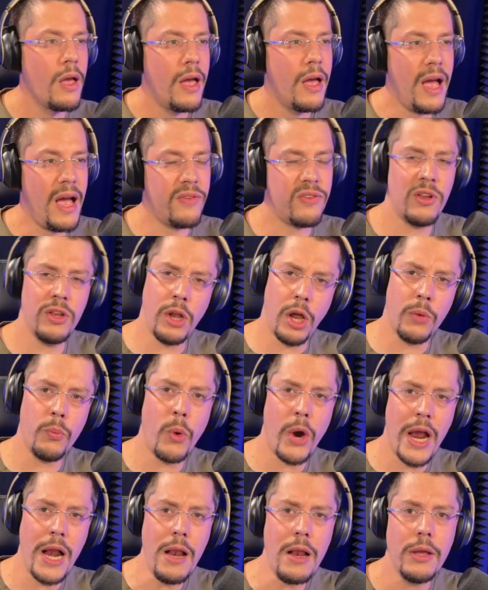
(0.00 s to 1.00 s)
As a
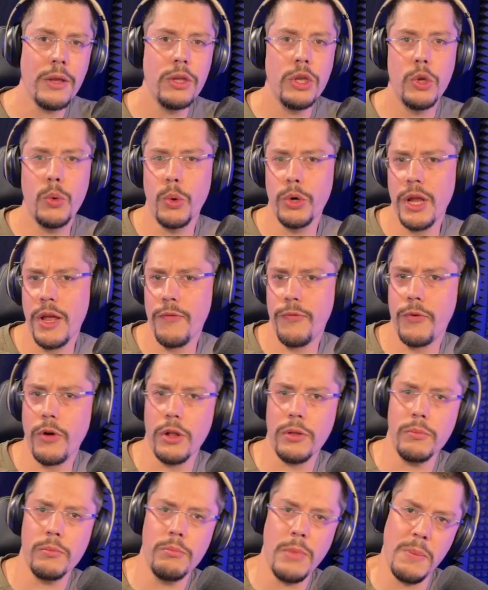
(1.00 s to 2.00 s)
non-whale, you would have
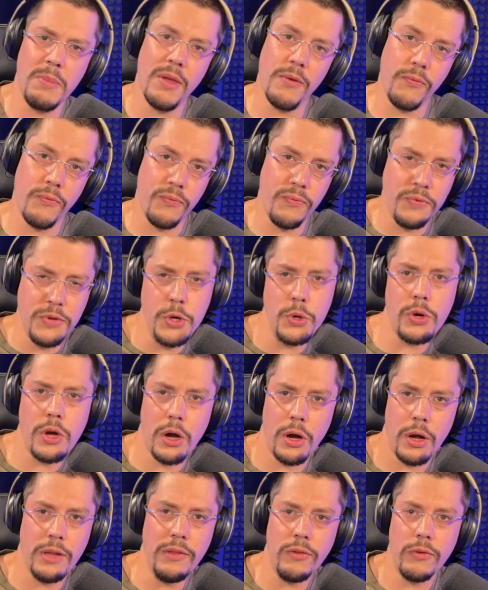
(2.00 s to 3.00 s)
gotten maybe a few
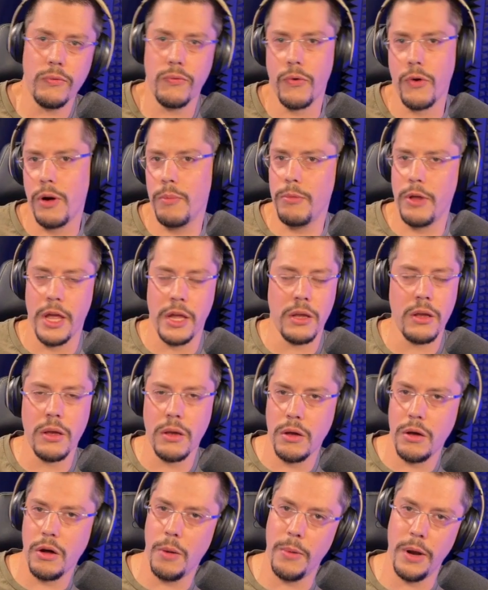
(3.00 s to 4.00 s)
coins from like
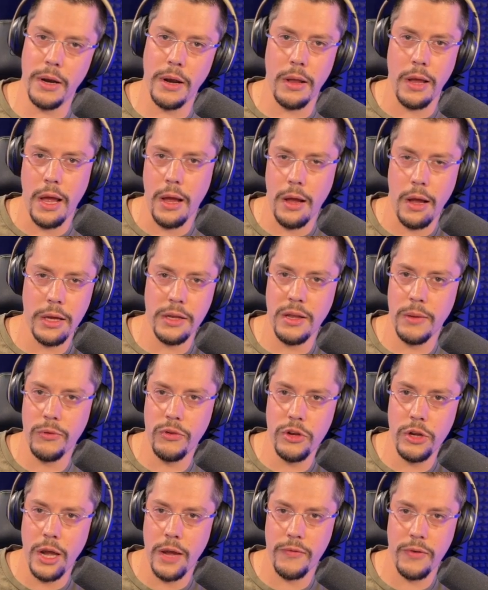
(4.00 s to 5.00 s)
common
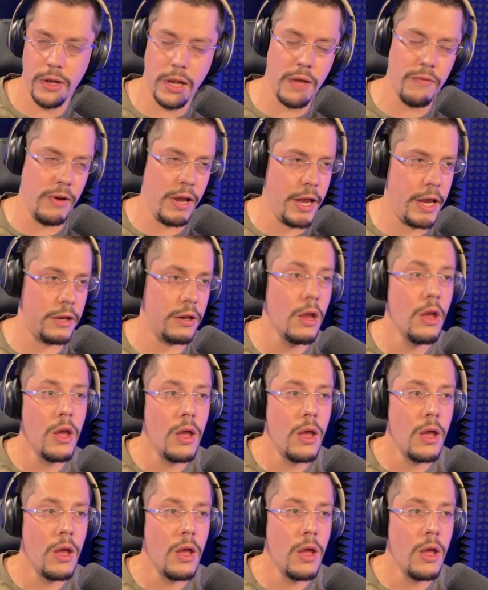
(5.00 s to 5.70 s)
items you have at level 8.